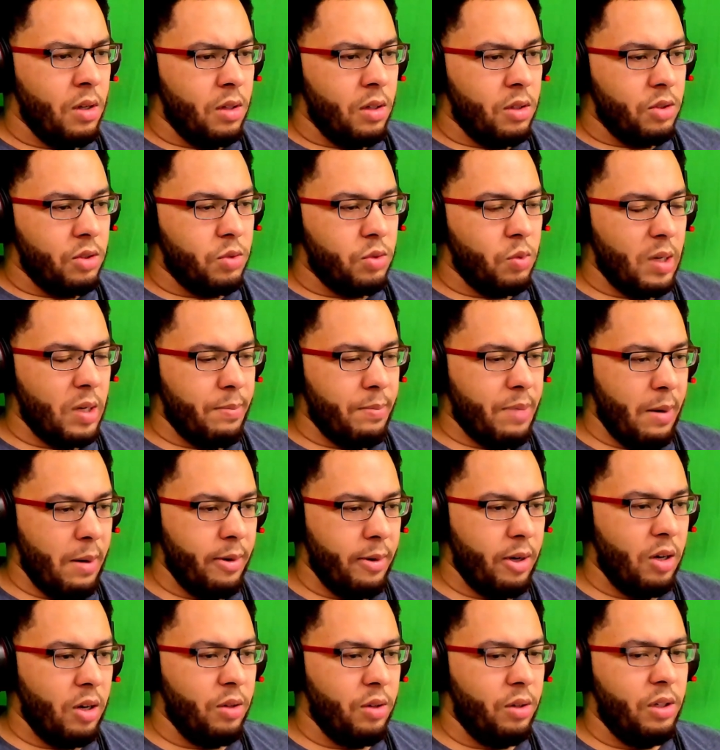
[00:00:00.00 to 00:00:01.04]
So what I'm probably
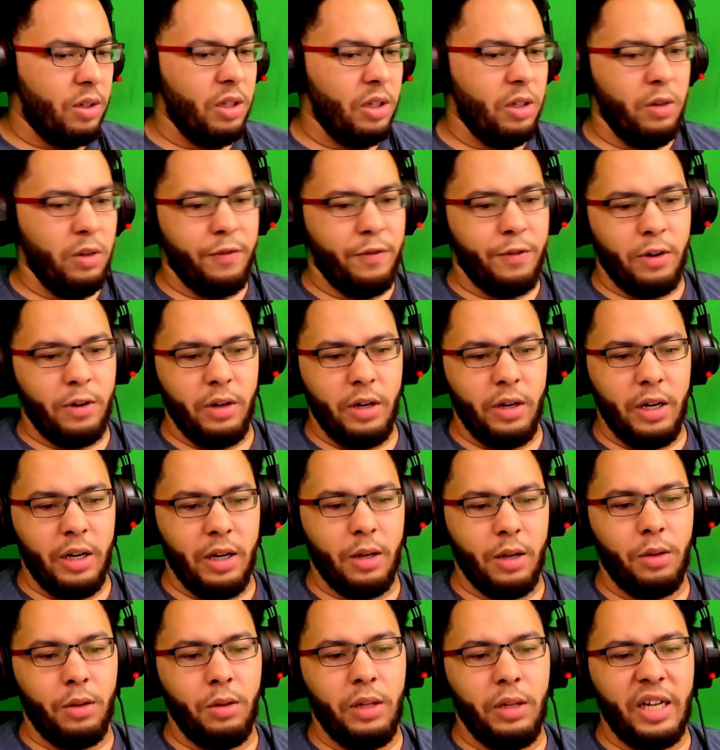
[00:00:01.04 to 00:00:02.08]
going to do for
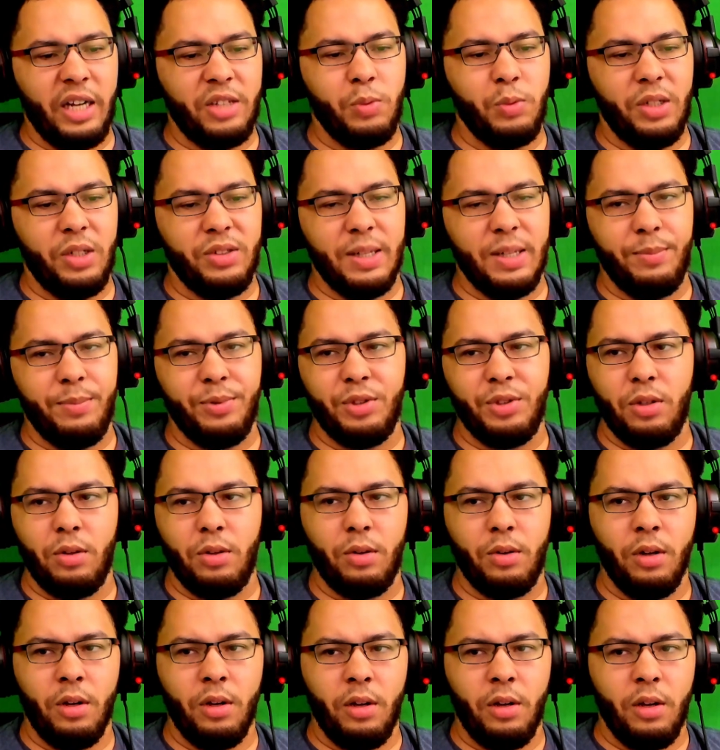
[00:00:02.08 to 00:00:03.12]
next week's episode,
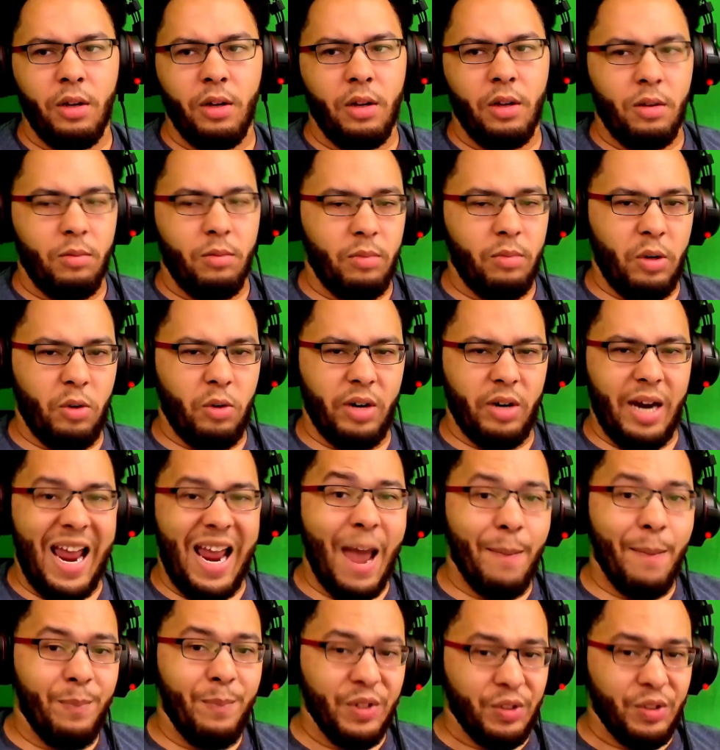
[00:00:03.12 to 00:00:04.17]
or
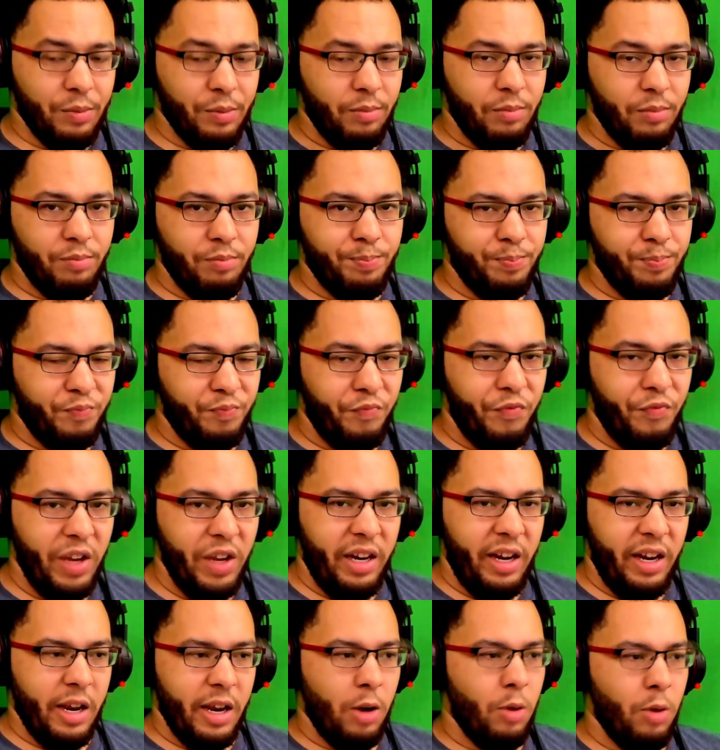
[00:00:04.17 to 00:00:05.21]

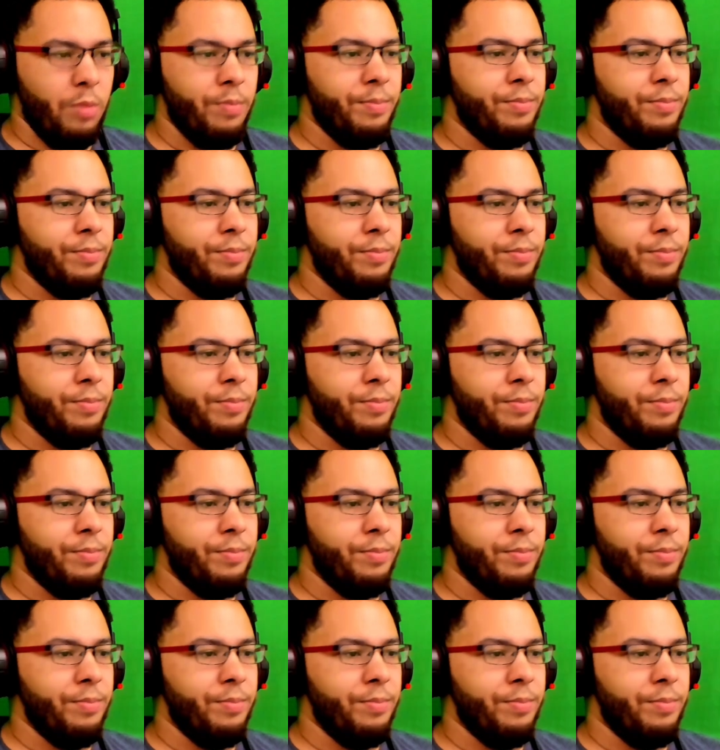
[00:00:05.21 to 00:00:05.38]
video,